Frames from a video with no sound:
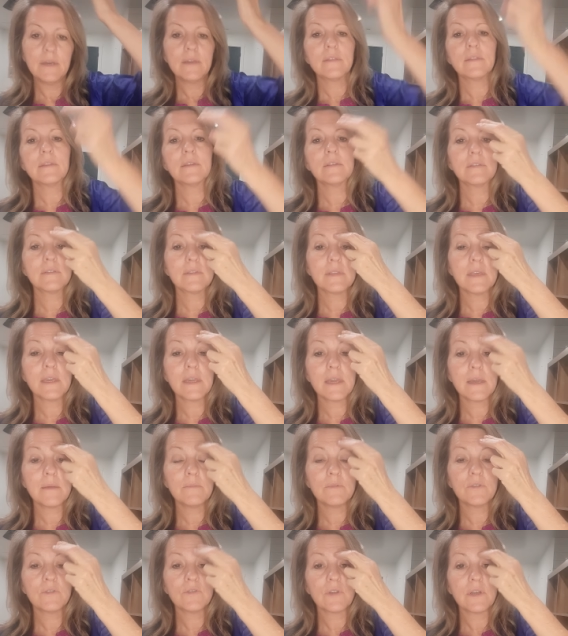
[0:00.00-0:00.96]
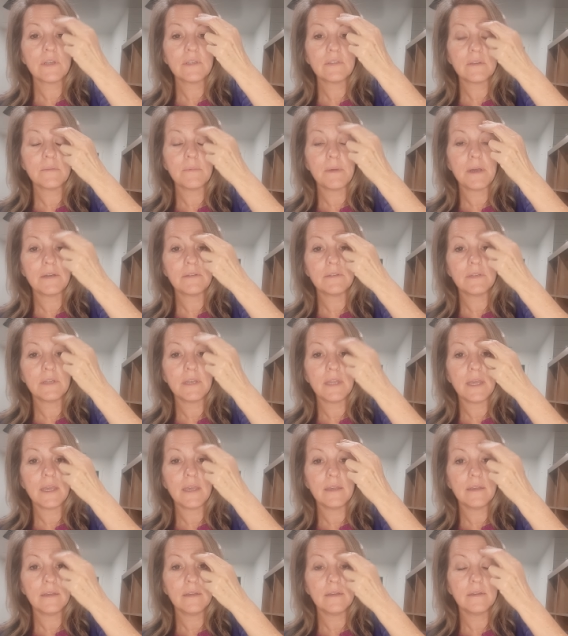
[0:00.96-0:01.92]
this thing I'm stressed about
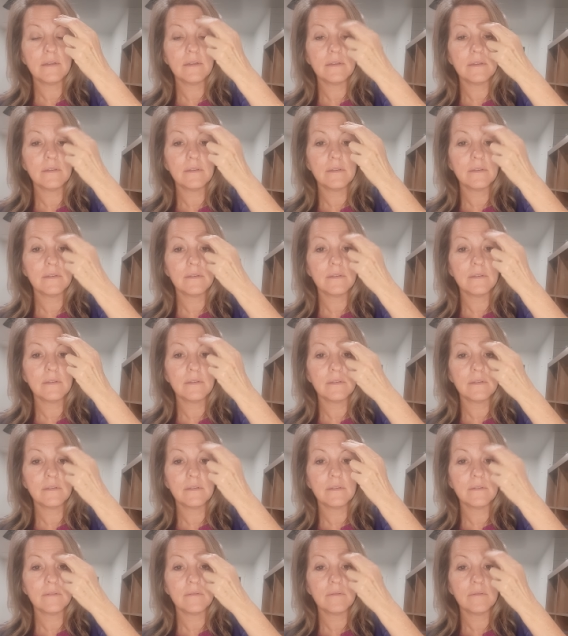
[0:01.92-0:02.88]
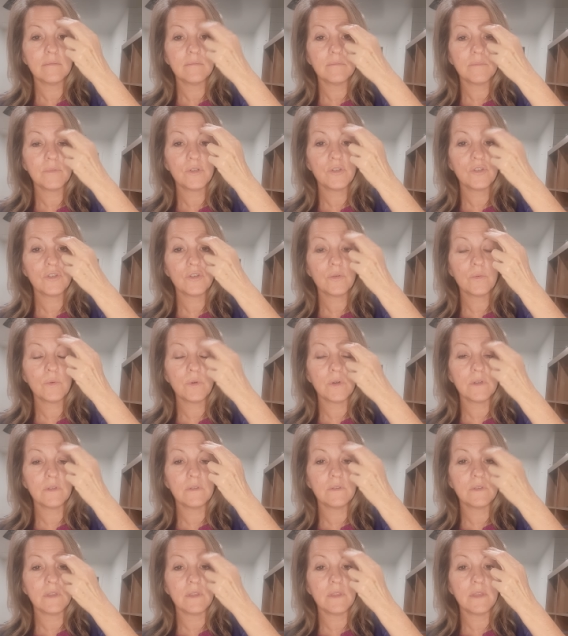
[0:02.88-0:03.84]
today. Put your
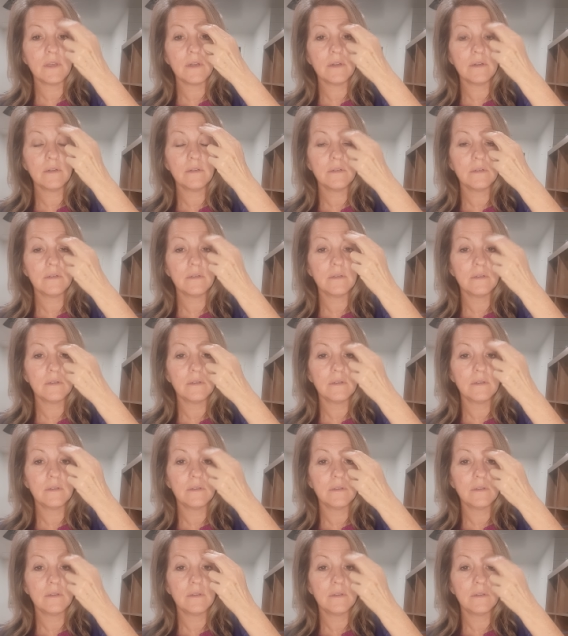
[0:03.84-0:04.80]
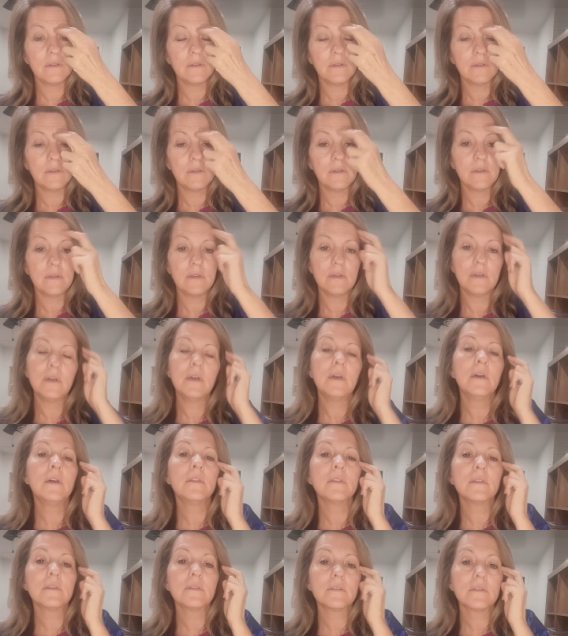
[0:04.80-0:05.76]
words in there.
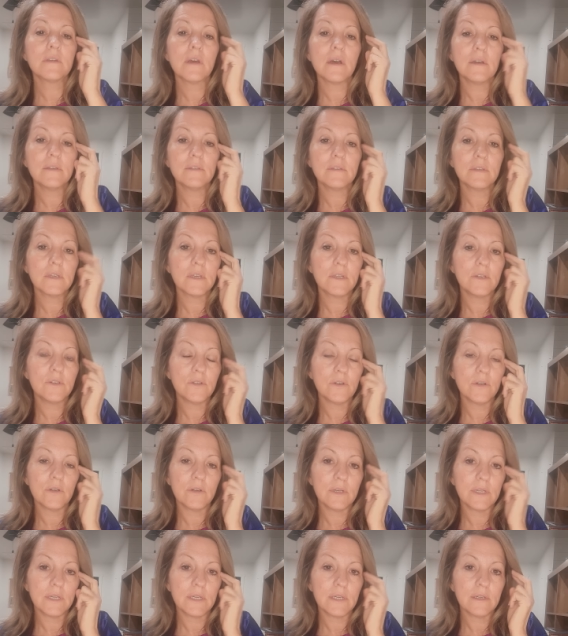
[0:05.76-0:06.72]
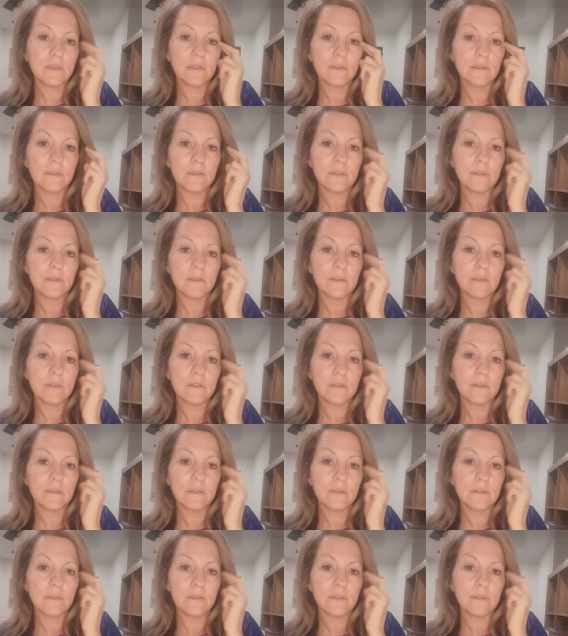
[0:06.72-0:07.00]
This tossing and turning.